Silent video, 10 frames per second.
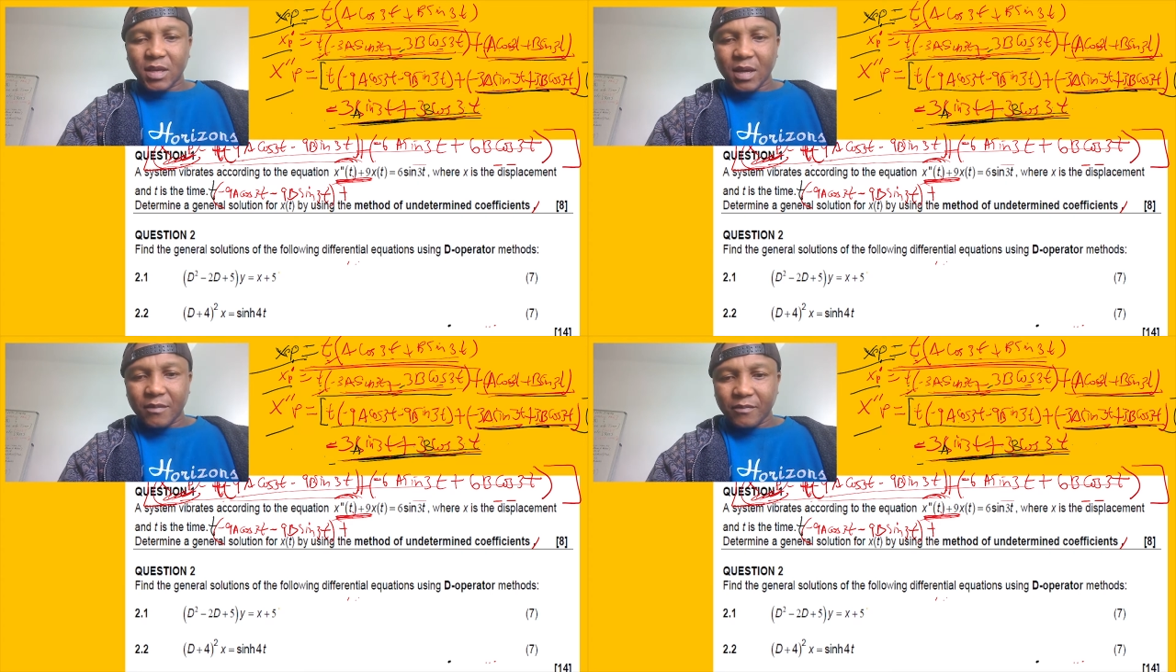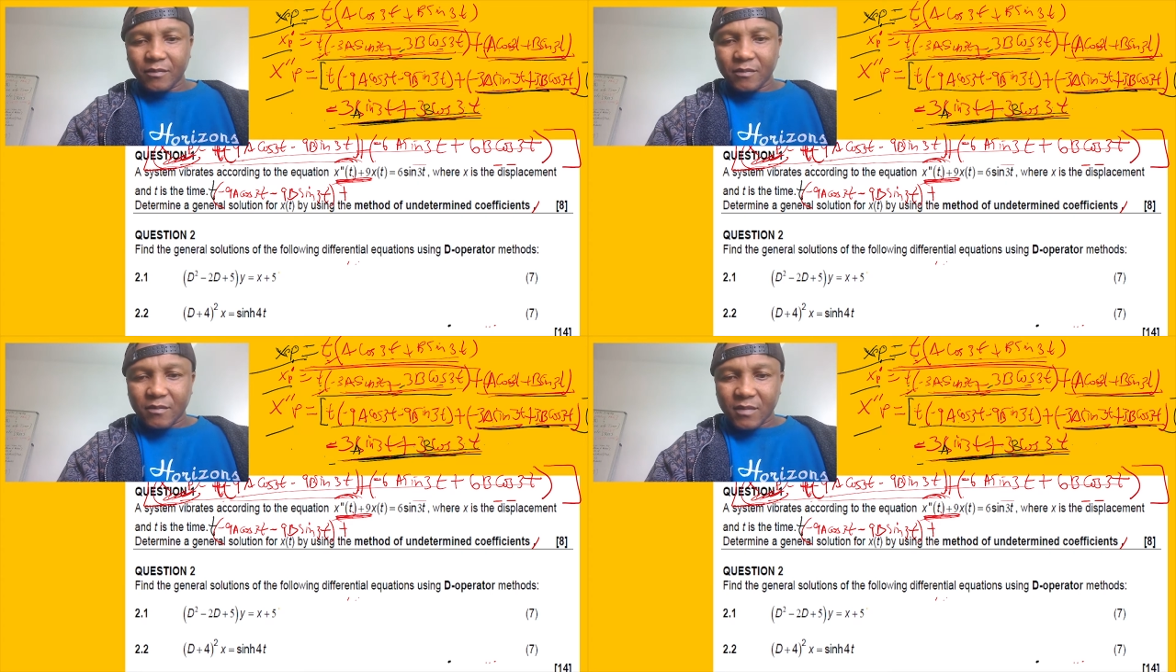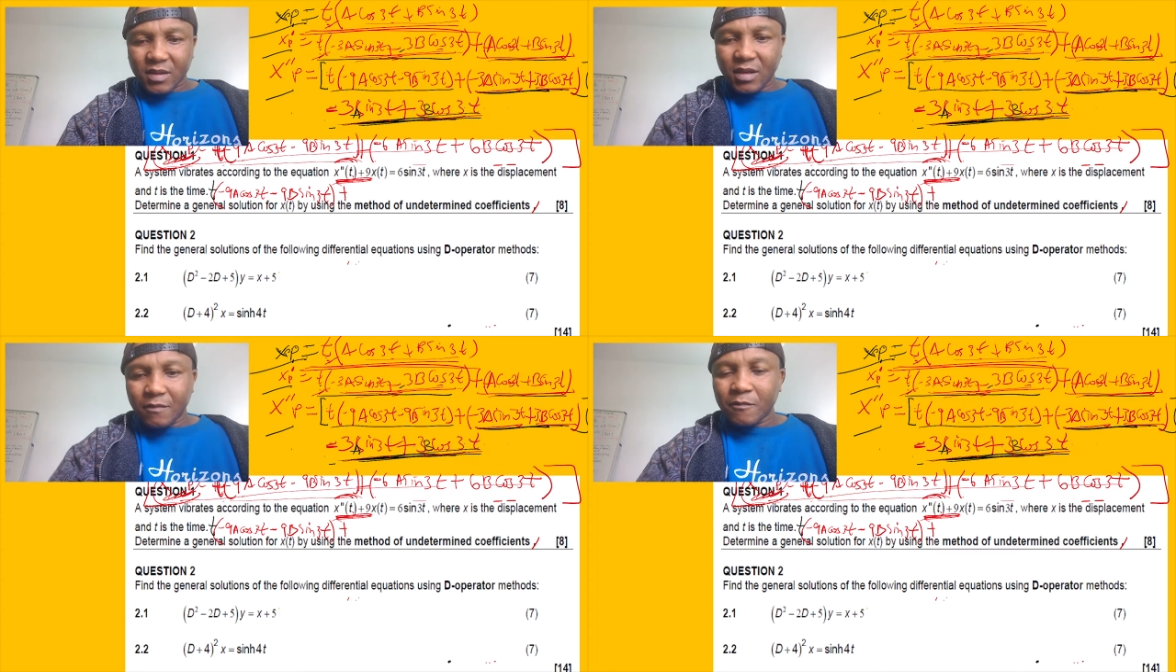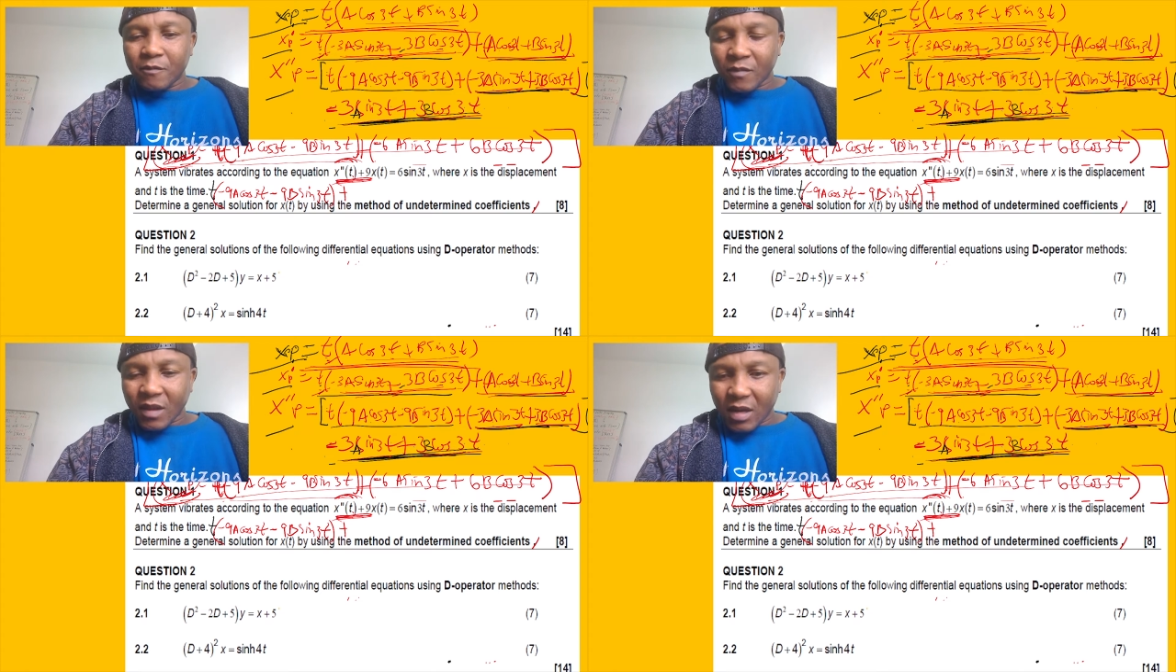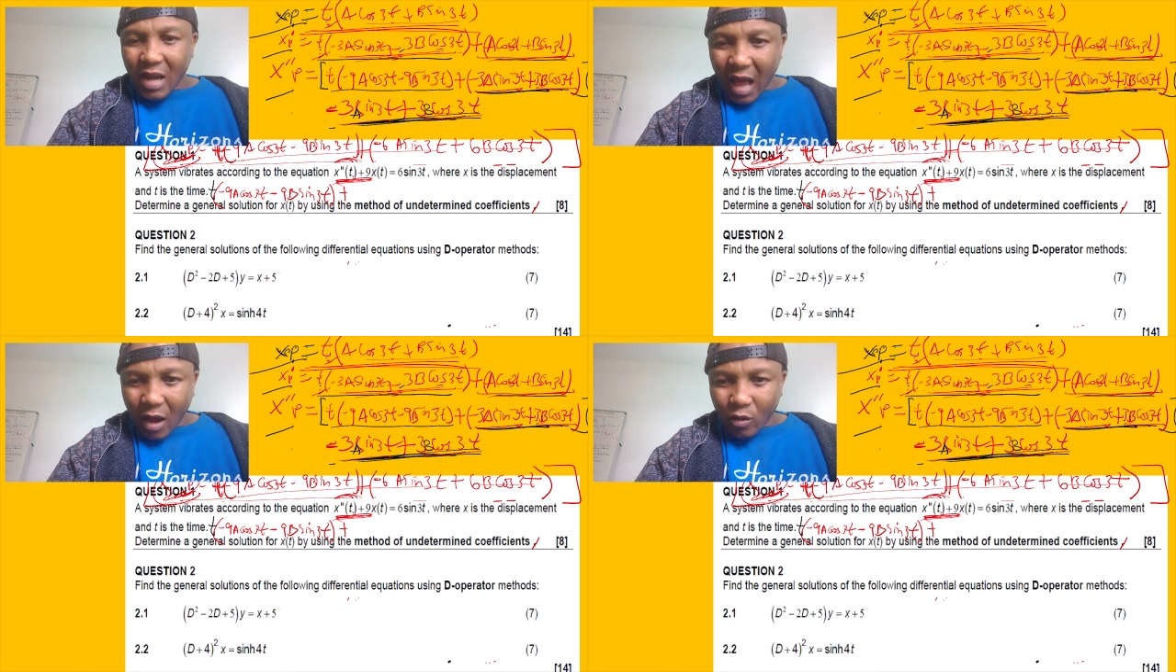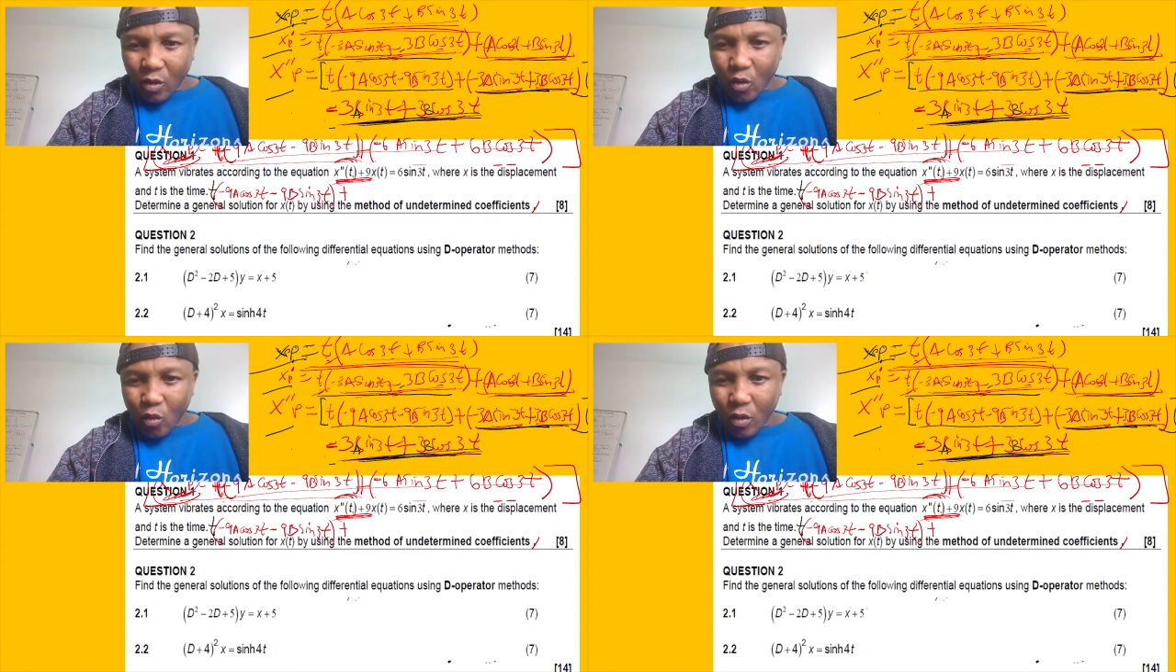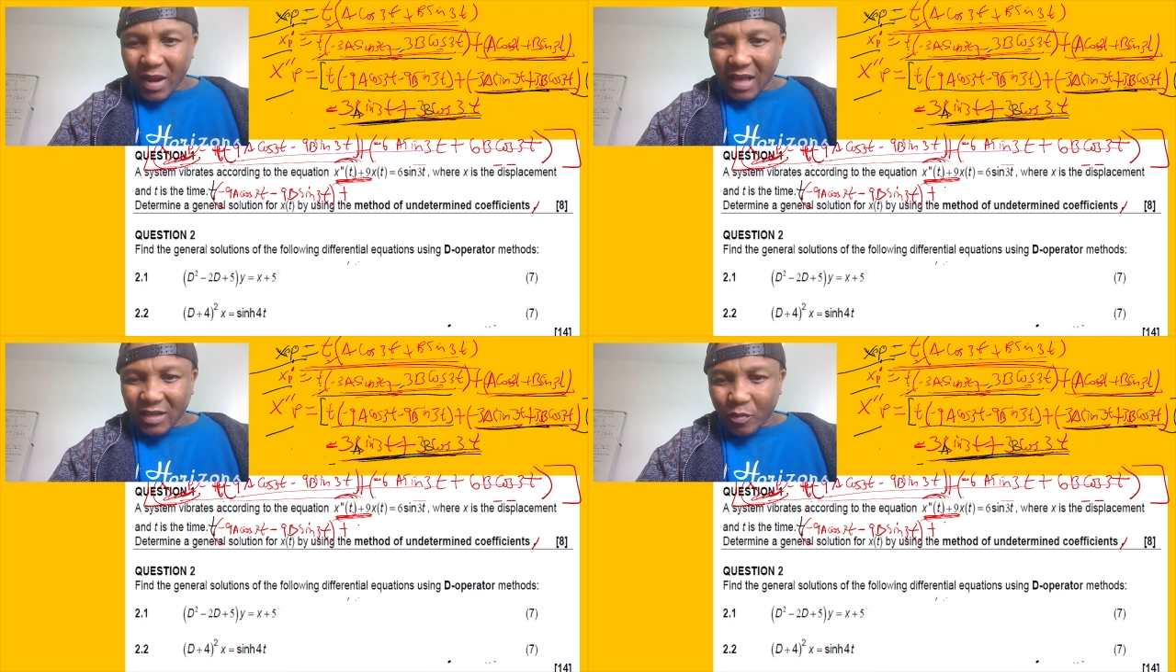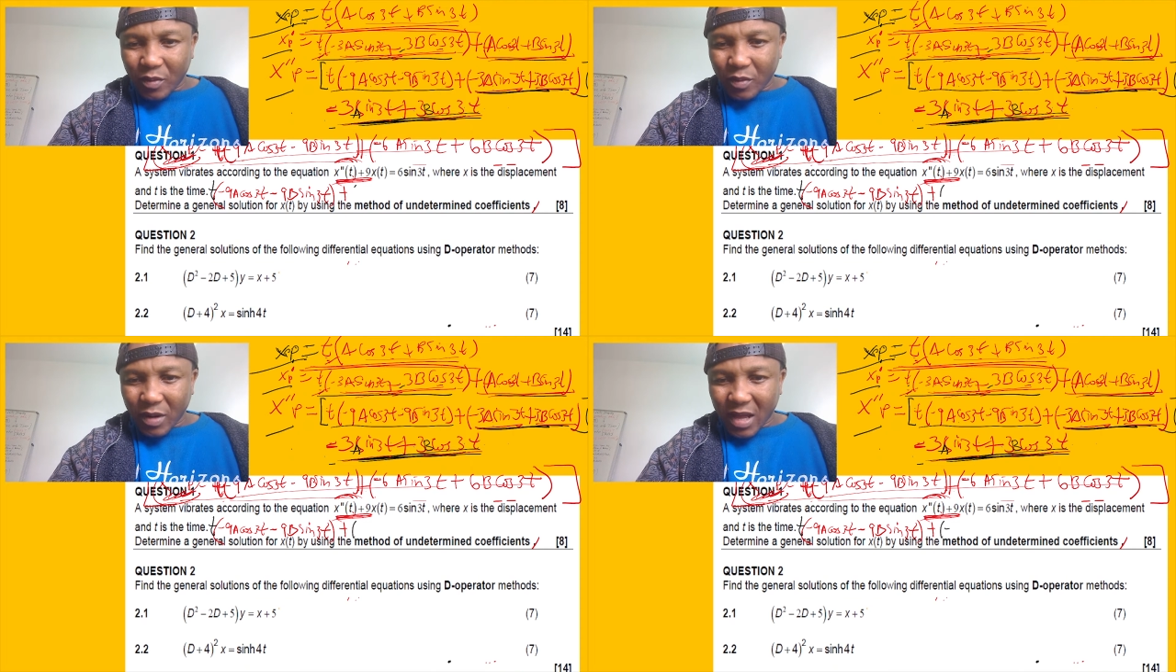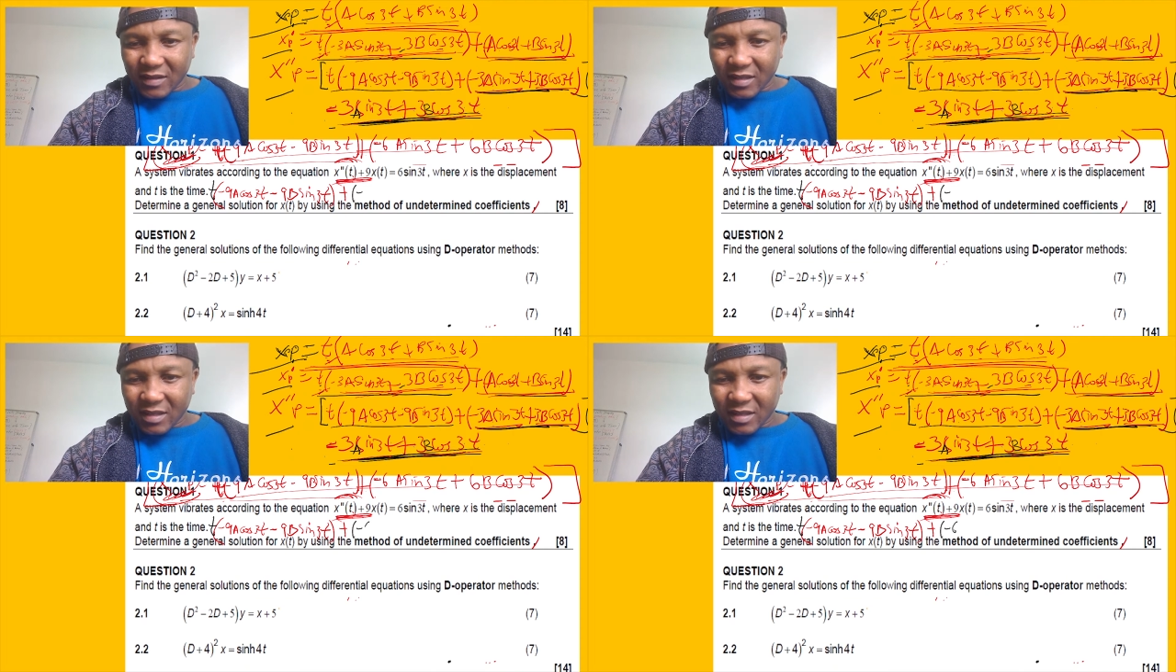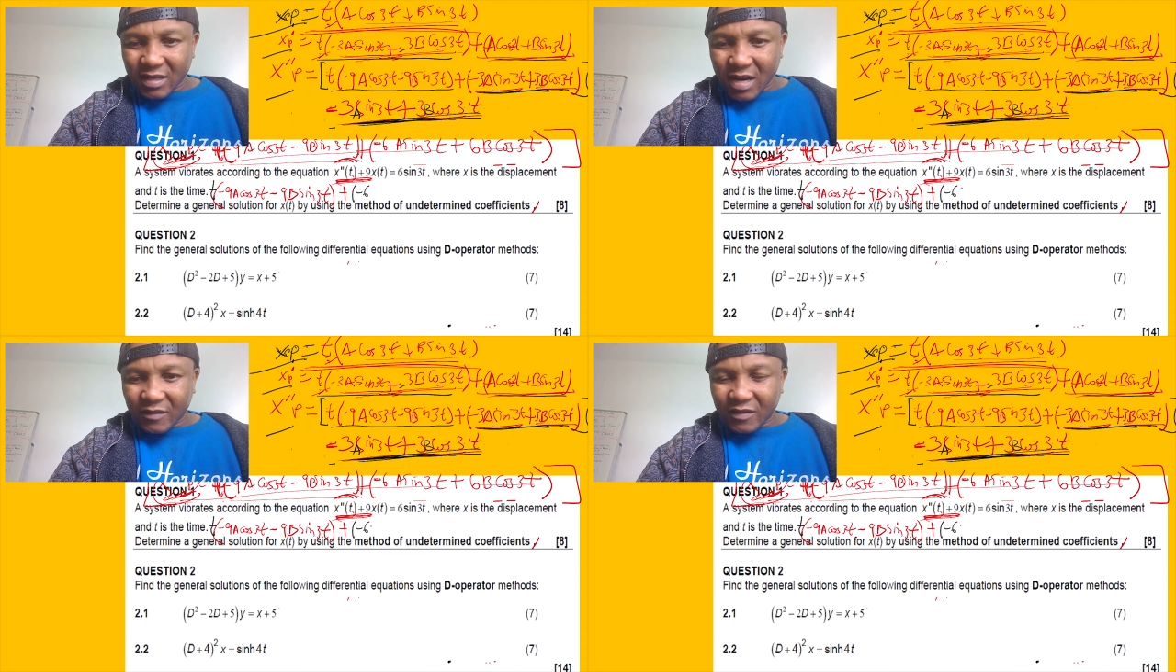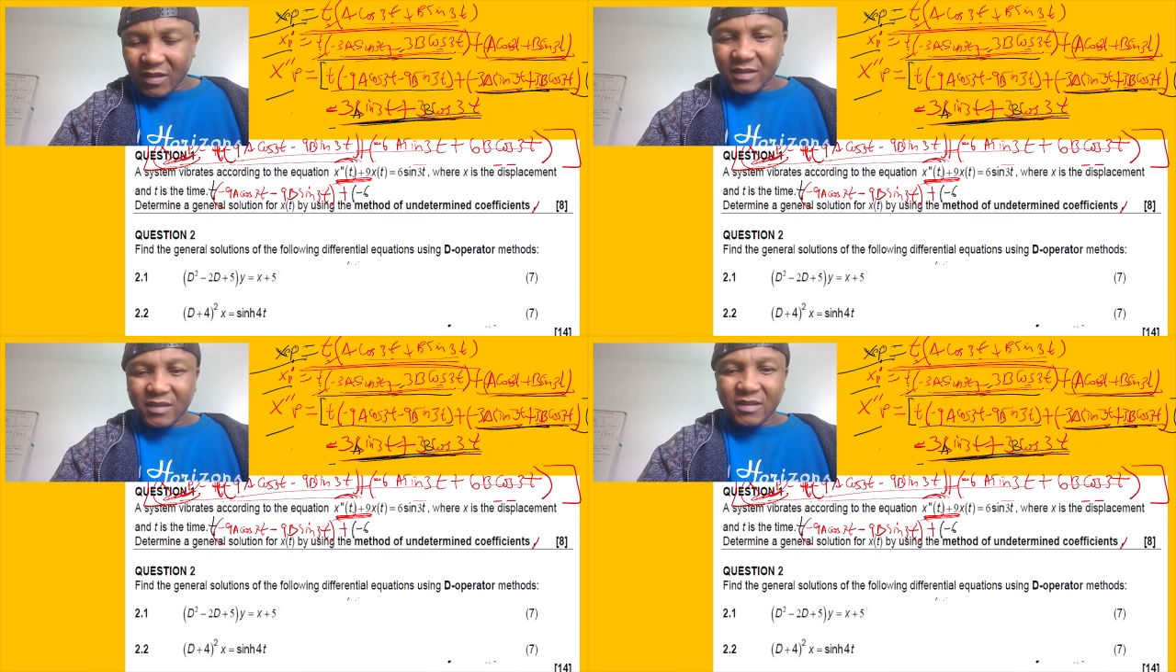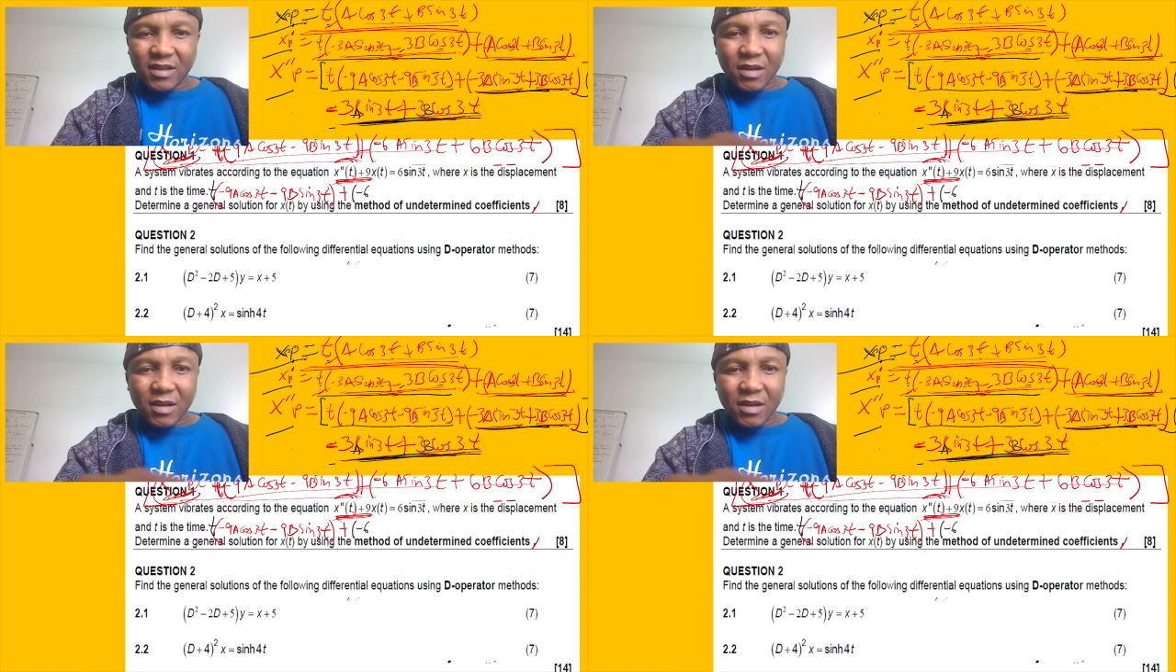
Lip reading: Okay, t. Now we plus with plus, -6.